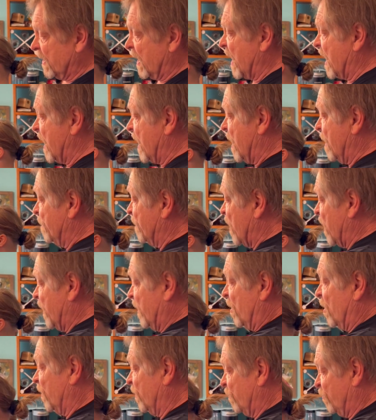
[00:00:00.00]
the ham,
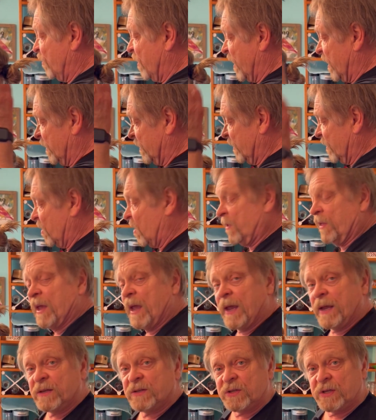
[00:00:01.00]
and all the bread and all the
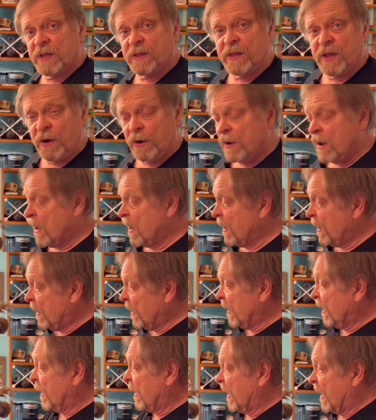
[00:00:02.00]
eggs in there.
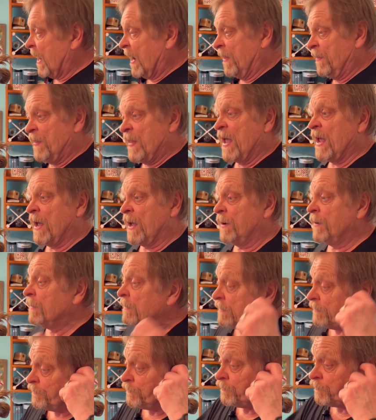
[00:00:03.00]
And then
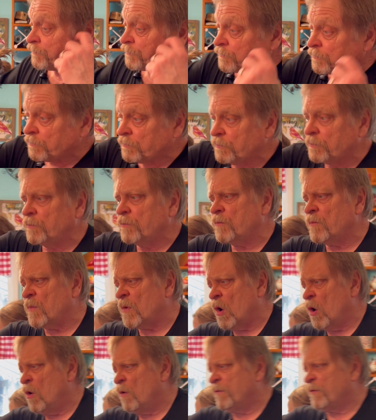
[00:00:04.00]

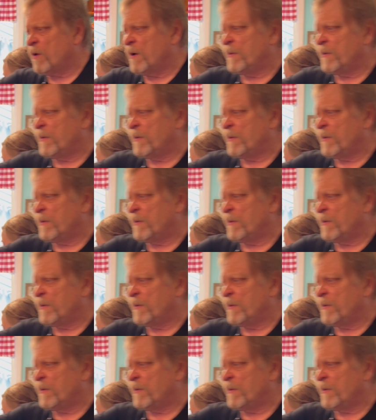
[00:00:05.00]
over